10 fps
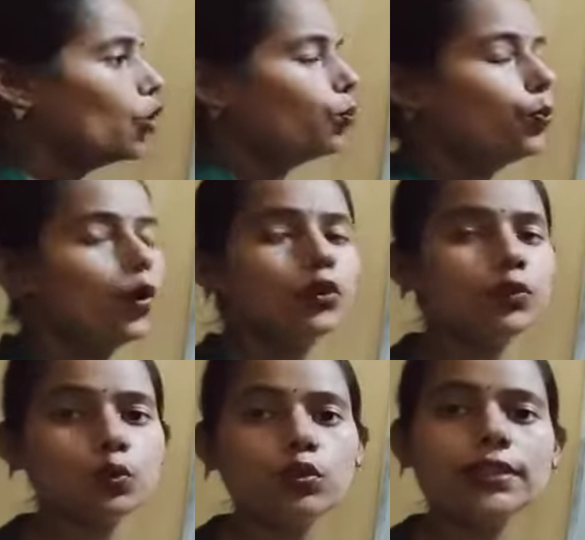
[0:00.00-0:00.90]

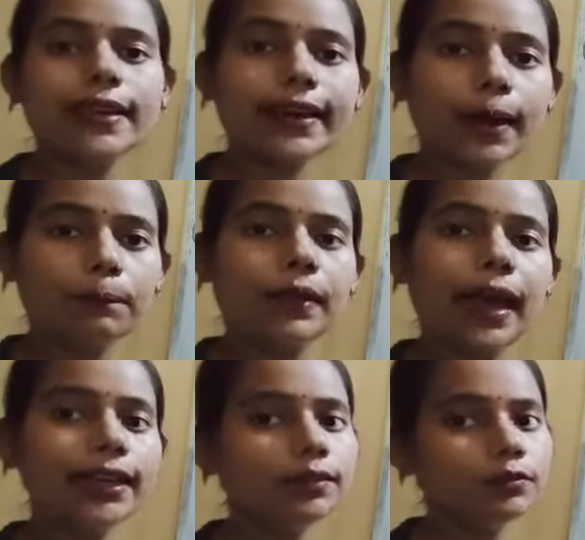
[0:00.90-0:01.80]
both rules are
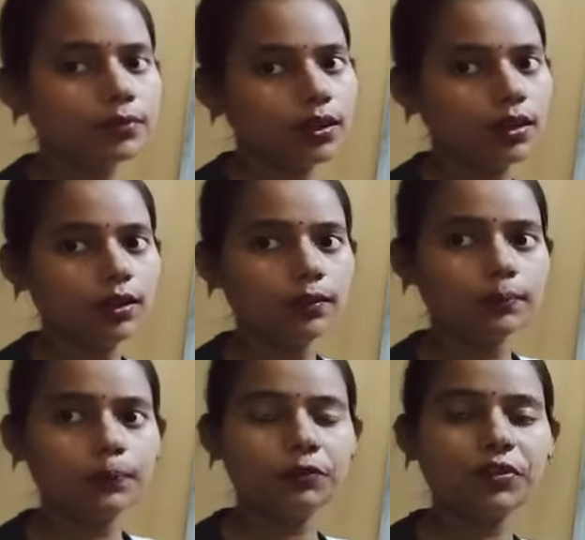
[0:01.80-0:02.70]
applied
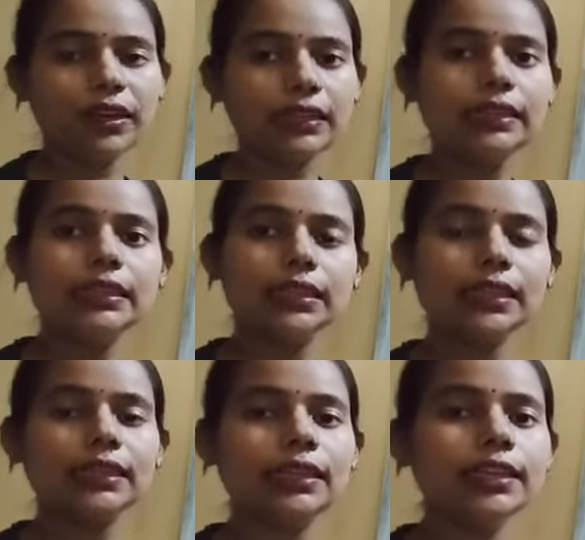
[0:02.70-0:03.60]
perfectly
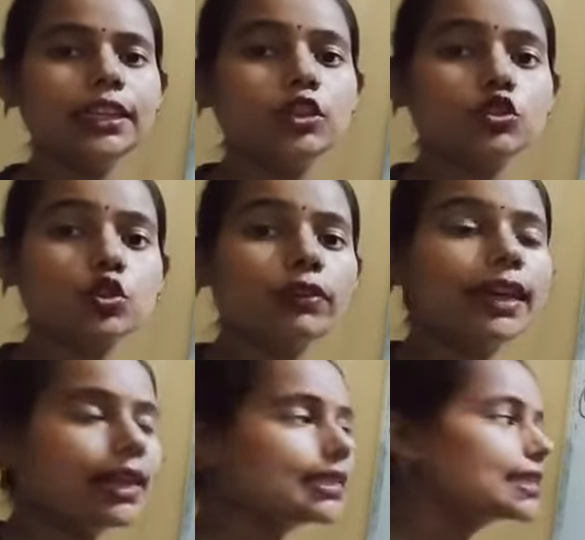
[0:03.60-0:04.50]
correctly. So we
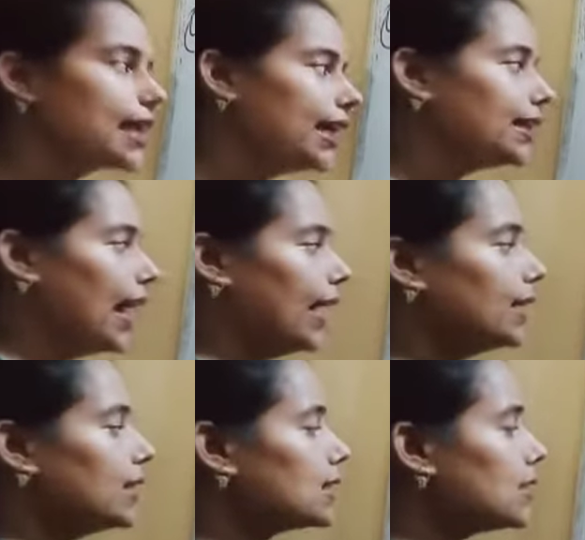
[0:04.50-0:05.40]
can say
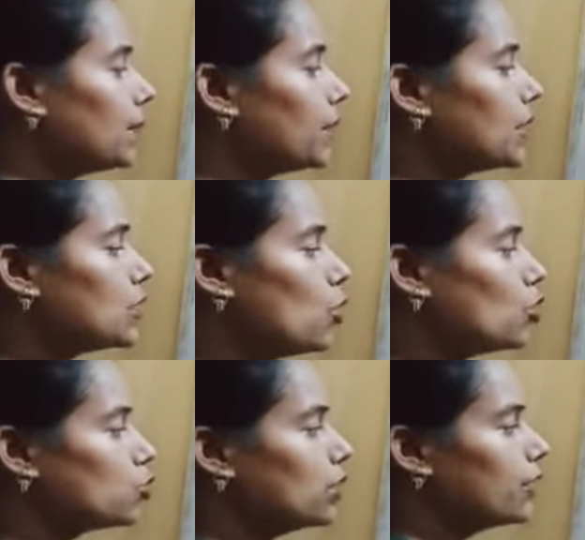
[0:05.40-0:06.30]
that this number is
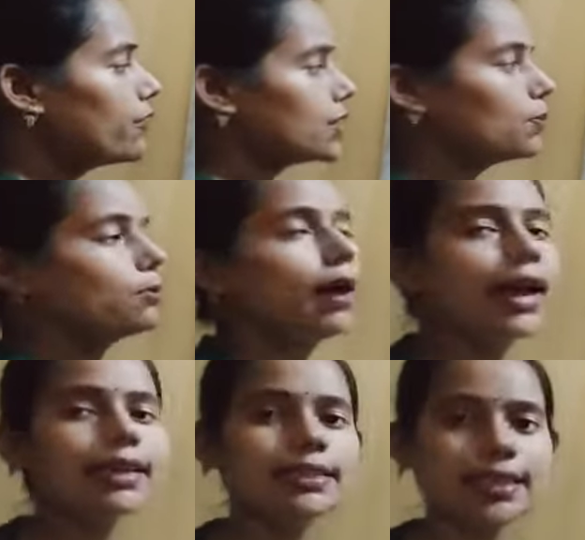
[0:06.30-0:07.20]
also divisible
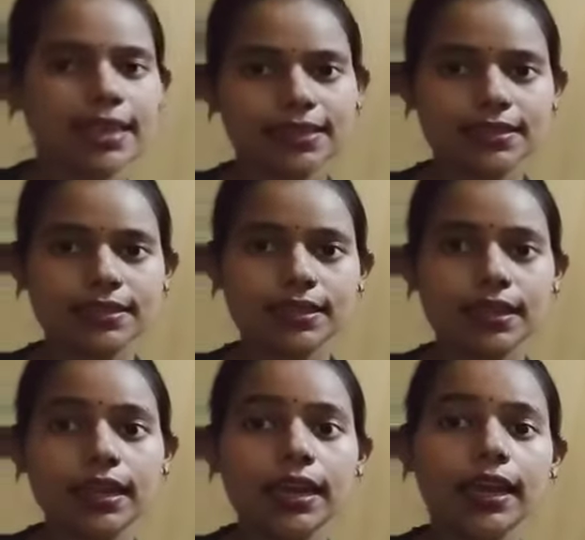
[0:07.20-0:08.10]
by 6.
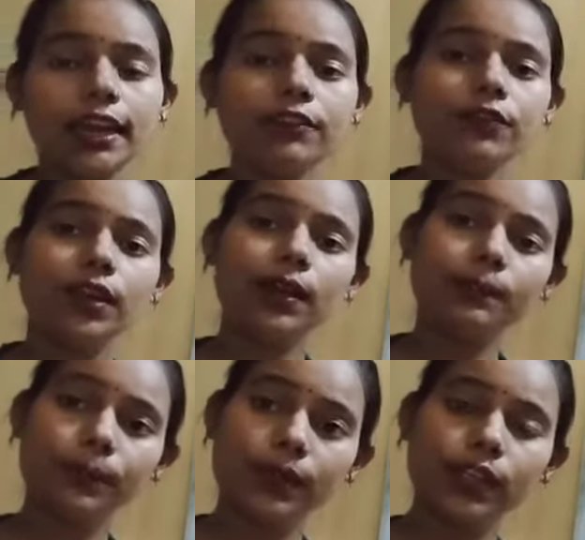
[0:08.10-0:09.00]
If a
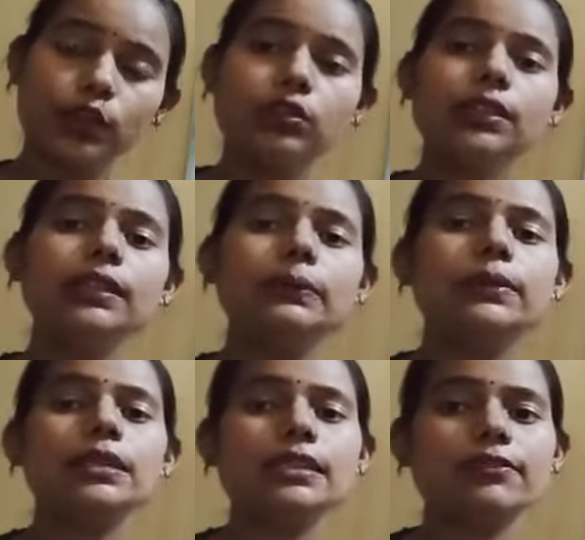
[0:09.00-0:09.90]
particular number
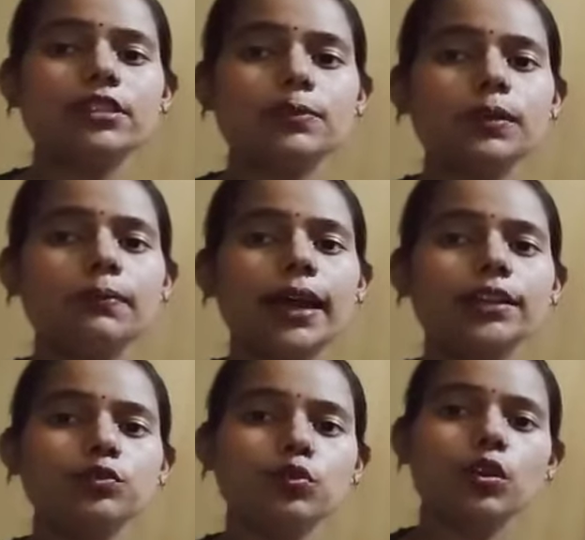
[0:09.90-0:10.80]
is divisible
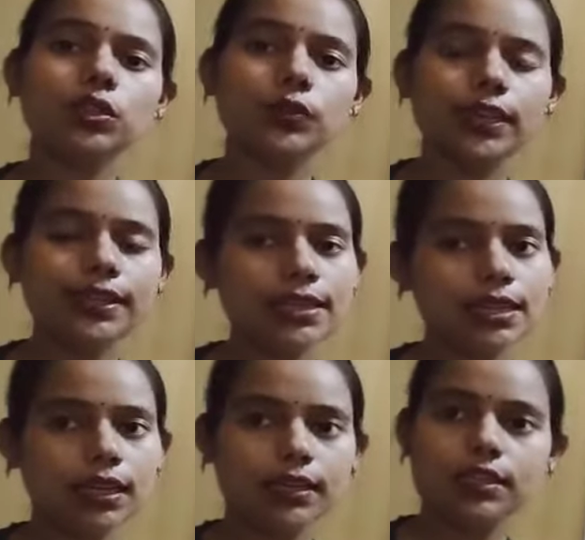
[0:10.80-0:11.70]
by 2 or 3,
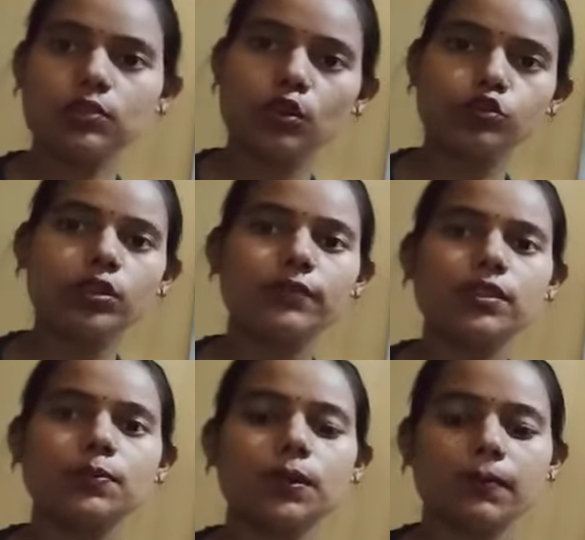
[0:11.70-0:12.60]
then it is also
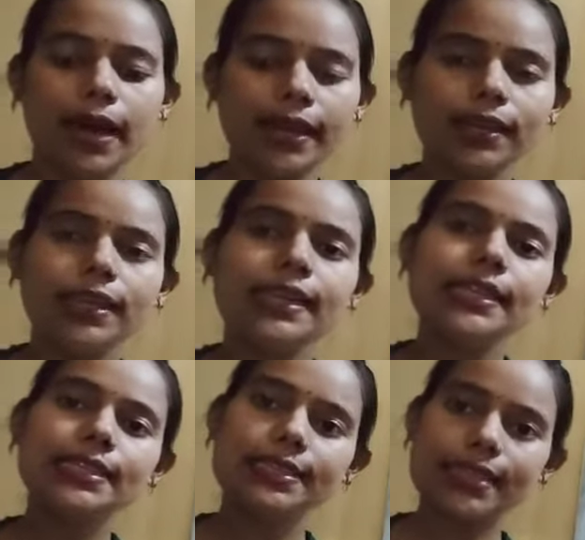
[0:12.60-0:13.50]
divisible by
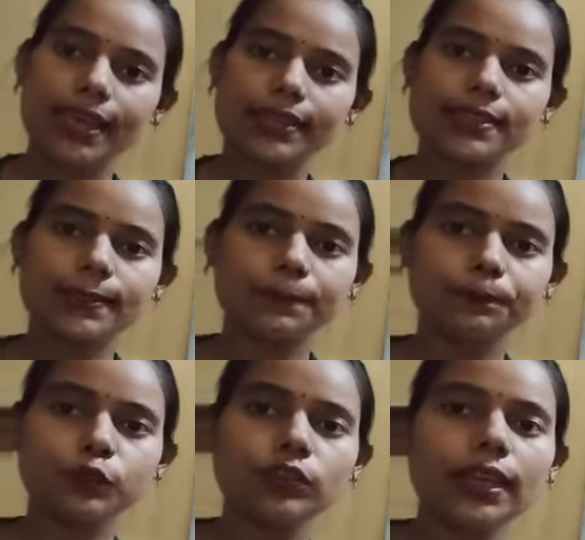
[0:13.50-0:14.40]
6.
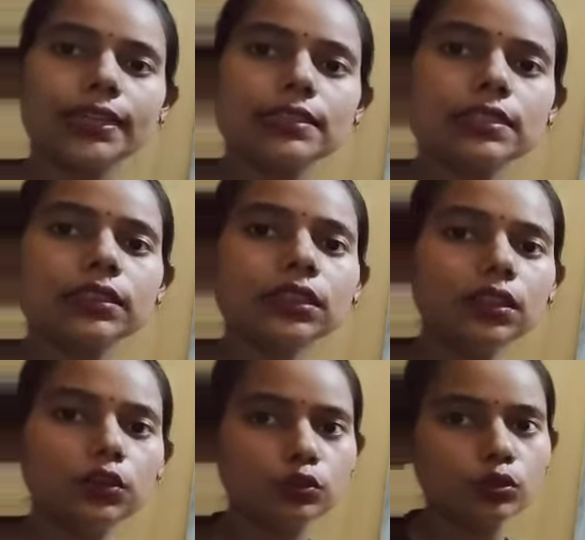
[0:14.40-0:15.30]
So that is the
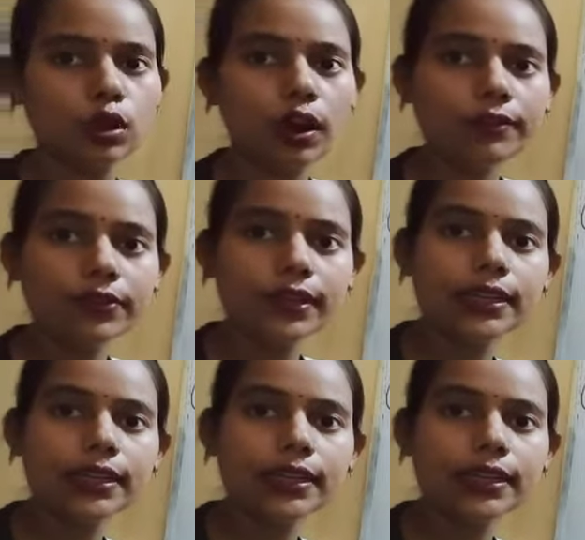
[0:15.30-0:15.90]
rule of